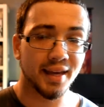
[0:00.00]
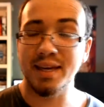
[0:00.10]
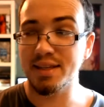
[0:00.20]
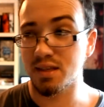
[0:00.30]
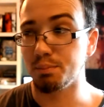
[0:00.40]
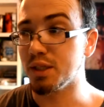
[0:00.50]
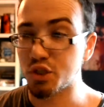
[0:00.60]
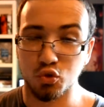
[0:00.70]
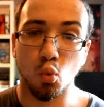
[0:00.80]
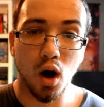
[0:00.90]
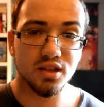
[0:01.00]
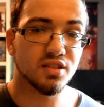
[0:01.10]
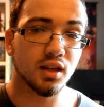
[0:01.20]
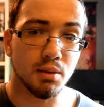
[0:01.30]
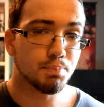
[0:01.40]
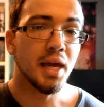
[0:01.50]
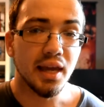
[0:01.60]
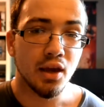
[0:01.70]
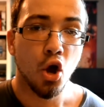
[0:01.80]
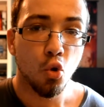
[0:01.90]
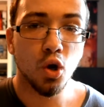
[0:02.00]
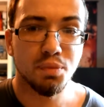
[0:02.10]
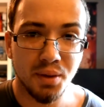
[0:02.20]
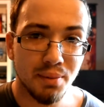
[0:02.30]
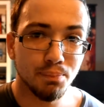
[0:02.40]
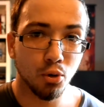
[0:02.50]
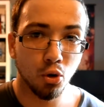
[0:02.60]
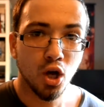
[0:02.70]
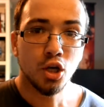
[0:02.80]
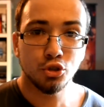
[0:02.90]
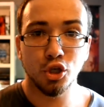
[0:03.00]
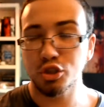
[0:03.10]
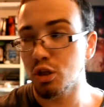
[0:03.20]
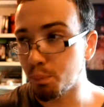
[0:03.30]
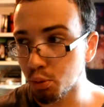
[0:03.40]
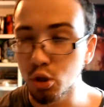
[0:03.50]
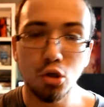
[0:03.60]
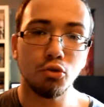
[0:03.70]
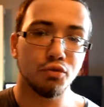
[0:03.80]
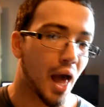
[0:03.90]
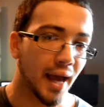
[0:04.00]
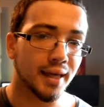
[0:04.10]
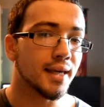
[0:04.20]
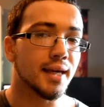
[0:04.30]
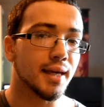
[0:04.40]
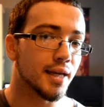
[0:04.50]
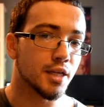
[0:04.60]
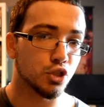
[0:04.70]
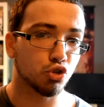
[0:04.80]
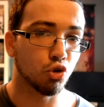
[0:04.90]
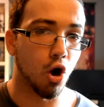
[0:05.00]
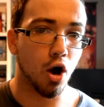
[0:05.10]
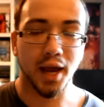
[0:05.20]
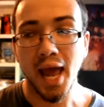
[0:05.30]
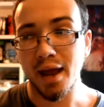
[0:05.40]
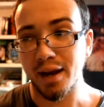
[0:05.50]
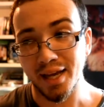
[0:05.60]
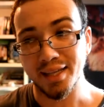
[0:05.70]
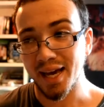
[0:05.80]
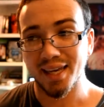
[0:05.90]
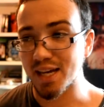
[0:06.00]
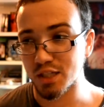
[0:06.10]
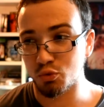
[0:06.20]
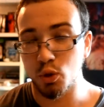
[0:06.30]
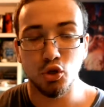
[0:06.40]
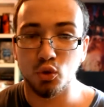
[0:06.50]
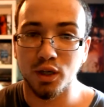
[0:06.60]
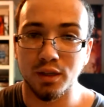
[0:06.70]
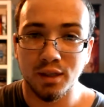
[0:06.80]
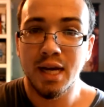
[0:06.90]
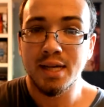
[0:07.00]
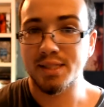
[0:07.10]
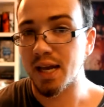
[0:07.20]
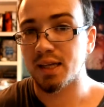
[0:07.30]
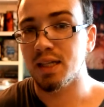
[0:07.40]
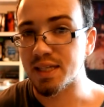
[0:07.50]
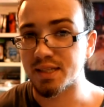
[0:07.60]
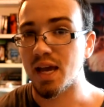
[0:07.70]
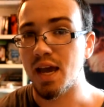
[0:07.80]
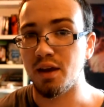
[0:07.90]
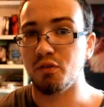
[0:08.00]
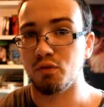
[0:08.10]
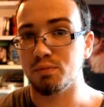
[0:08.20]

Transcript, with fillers: He simply just wants to compete with people just to prove that he is strong. And I guess what you can technically say